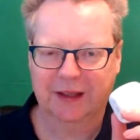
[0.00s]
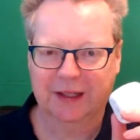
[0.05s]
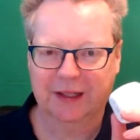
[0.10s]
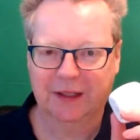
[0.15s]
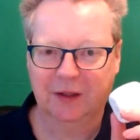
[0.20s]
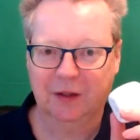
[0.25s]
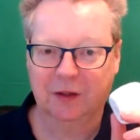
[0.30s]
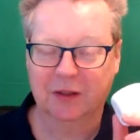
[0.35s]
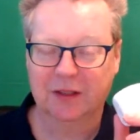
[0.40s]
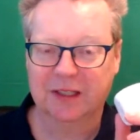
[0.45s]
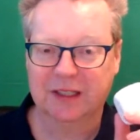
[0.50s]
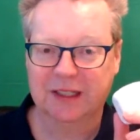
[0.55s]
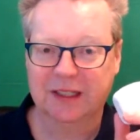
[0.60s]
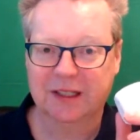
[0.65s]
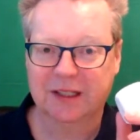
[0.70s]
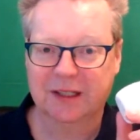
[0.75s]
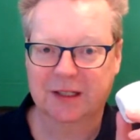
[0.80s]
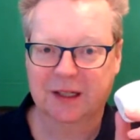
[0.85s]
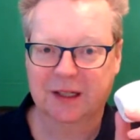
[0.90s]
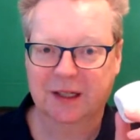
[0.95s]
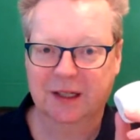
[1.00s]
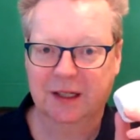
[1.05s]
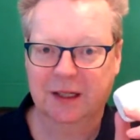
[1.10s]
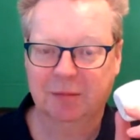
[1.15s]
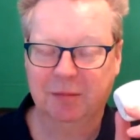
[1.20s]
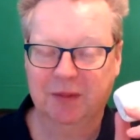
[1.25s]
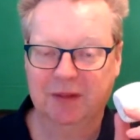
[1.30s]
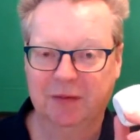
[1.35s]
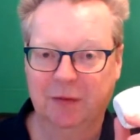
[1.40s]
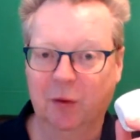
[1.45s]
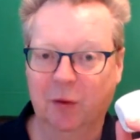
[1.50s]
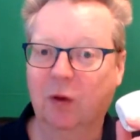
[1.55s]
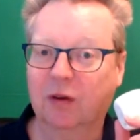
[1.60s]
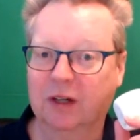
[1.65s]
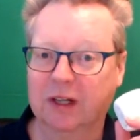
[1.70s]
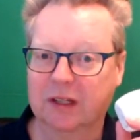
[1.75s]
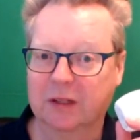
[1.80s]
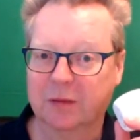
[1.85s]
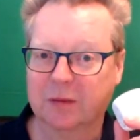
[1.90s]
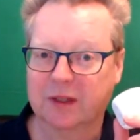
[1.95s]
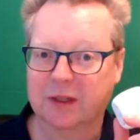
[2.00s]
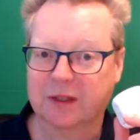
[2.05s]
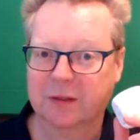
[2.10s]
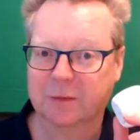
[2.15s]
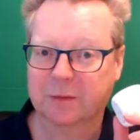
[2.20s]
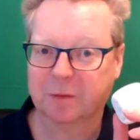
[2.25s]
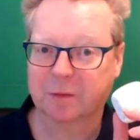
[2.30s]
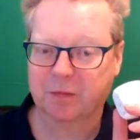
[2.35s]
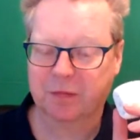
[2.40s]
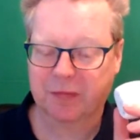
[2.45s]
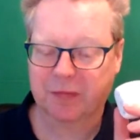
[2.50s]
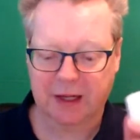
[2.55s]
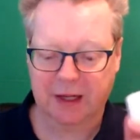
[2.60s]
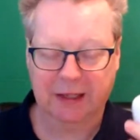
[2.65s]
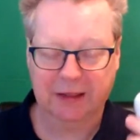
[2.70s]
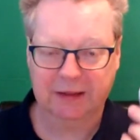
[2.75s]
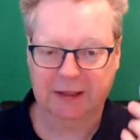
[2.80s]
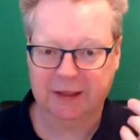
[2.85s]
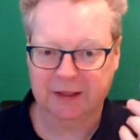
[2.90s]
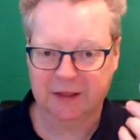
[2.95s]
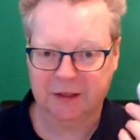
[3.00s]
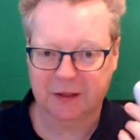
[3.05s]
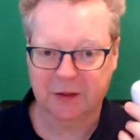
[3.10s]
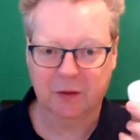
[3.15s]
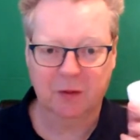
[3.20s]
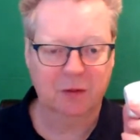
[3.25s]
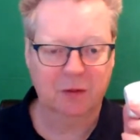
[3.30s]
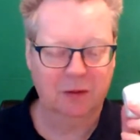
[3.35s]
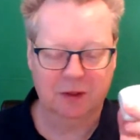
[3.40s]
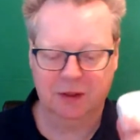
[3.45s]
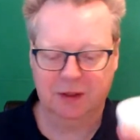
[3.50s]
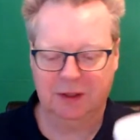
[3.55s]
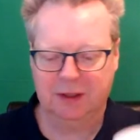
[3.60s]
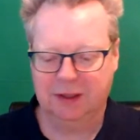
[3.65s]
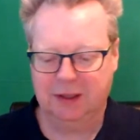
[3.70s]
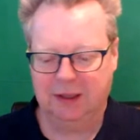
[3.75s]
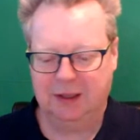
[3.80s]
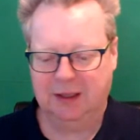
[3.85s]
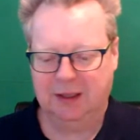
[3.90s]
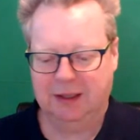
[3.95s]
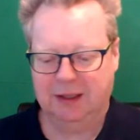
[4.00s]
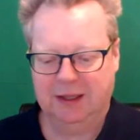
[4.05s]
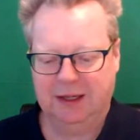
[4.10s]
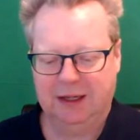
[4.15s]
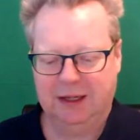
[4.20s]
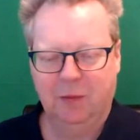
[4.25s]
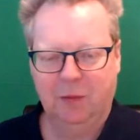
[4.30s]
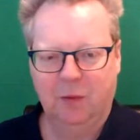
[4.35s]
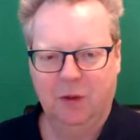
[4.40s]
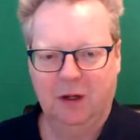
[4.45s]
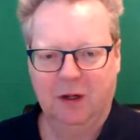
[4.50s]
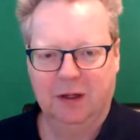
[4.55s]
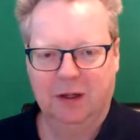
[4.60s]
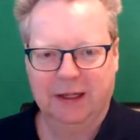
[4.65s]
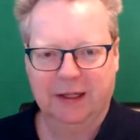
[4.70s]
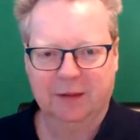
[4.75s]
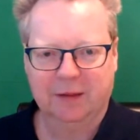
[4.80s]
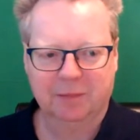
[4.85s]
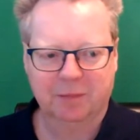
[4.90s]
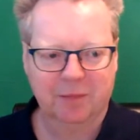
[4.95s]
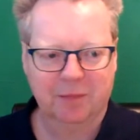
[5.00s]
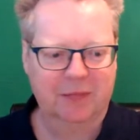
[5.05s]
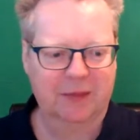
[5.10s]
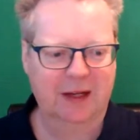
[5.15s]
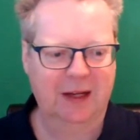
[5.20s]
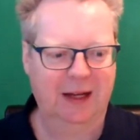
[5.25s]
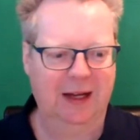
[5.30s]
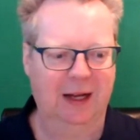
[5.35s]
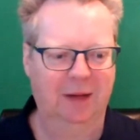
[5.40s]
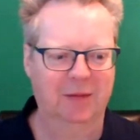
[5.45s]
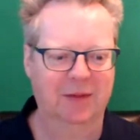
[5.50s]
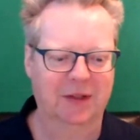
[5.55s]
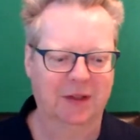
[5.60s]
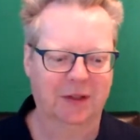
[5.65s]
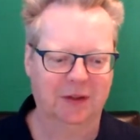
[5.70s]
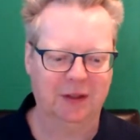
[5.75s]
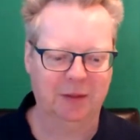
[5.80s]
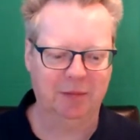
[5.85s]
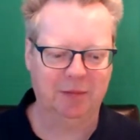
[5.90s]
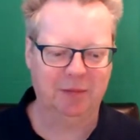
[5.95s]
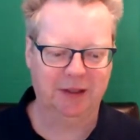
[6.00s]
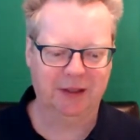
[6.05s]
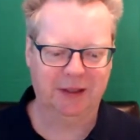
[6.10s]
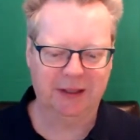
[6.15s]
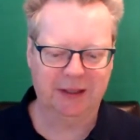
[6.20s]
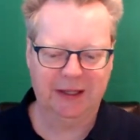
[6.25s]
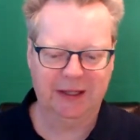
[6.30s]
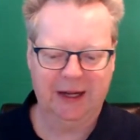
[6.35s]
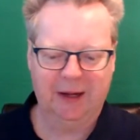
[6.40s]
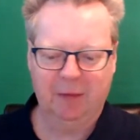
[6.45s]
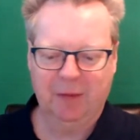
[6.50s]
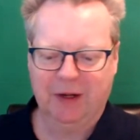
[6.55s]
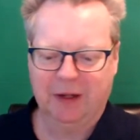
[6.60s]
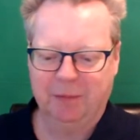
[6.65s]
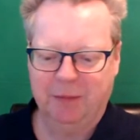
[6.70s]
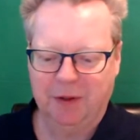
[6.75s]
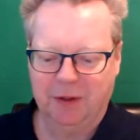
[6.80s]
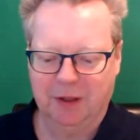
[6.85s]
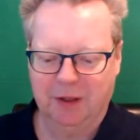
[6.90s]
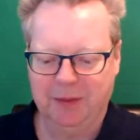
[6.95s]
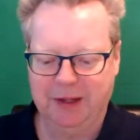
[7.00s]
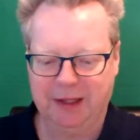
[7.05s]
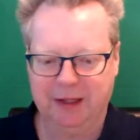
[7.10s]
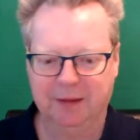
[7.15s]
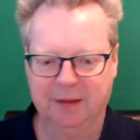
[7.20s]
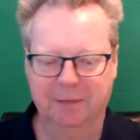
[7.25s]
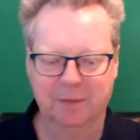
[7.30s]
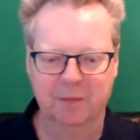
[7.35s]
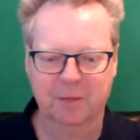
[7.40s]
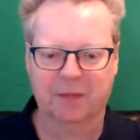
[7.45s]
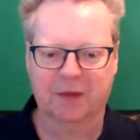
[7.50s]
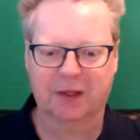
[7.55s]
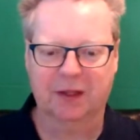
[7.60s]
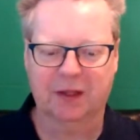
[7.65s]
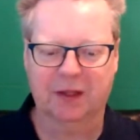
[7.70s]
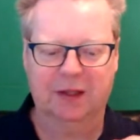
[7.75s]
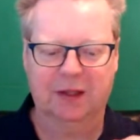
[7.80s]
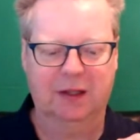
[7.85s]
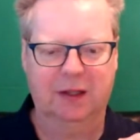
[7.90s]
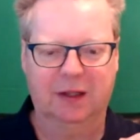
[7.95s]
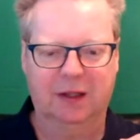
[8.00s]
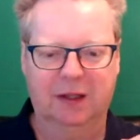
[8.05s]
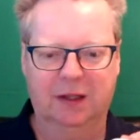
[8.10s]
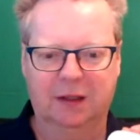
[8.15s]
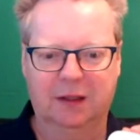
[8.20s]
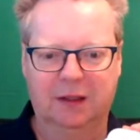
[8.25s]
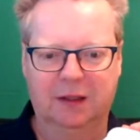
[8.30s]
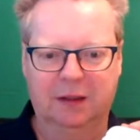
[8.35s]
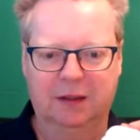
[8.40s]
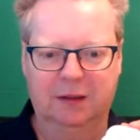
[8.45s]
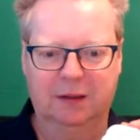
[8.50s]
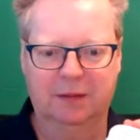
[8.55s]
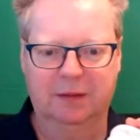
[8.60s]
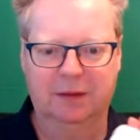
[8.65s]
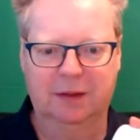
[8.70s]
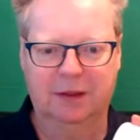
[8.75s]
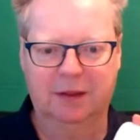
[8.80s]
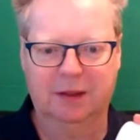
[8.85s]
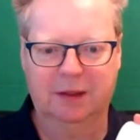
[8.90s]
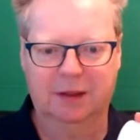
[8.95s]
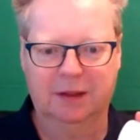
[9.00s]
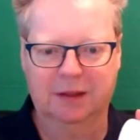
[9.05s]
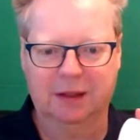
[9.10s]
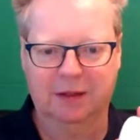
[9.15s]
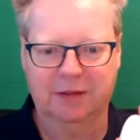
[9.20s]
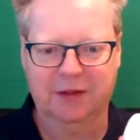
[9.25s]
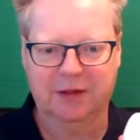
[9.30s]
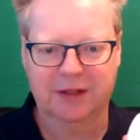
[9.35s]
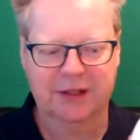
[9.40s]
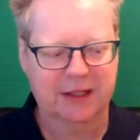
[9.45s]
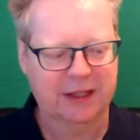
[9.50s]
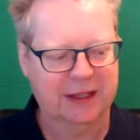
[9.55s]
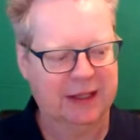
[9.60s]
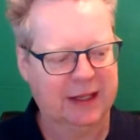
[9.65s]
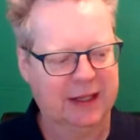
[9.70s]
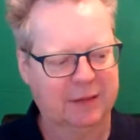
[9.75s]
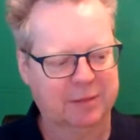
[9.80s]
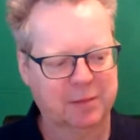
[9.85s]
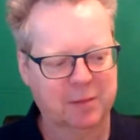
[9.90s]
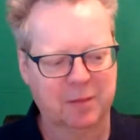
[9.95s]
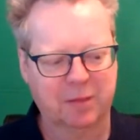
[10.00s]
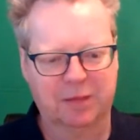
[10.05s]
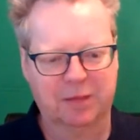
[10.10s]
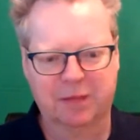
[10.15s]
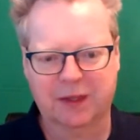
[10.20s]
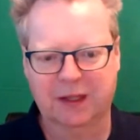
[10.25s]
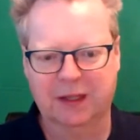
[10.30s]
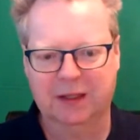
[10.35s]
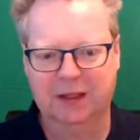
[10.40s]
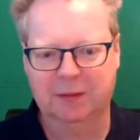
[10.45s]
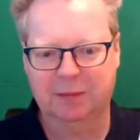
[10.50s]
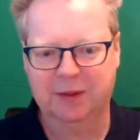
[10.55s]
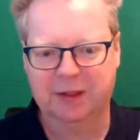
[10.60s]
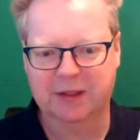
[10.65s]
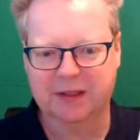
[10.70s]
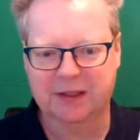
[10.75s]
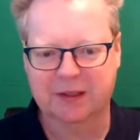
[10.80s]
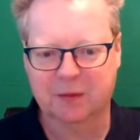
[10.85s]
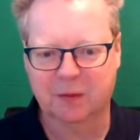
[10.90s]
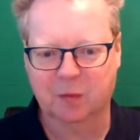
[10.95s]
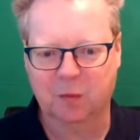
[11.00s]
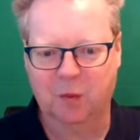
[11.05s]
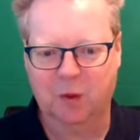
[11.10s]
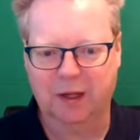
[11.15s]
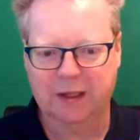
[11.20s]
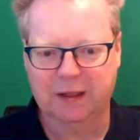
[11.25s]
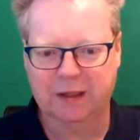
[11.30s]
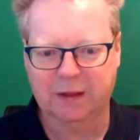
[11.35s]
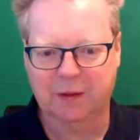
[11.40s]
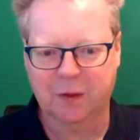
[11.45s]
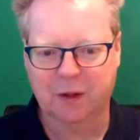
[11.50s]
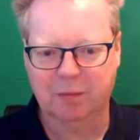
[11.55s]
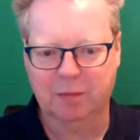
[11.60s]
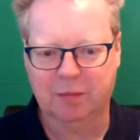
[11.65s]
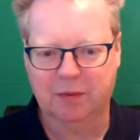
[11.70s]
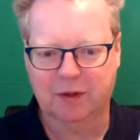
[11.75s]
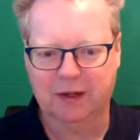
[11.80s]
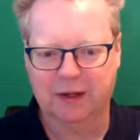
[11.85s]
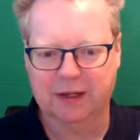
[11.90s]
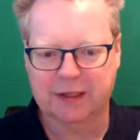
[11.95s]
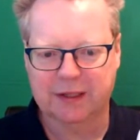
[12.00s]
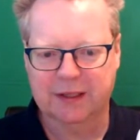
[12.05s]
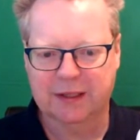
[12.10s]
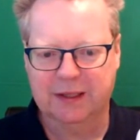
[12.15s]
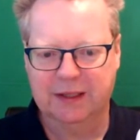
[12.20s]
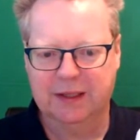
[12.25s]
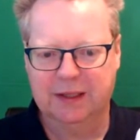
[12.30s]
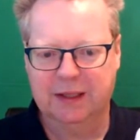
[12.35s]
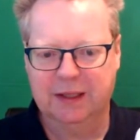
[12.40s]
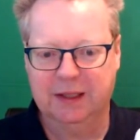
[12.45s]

I think not since before Christmas, and they're still working absolutely brilliantly. And when I put them in, uh, I don't know if you can see that uh, because it's white and quite bright.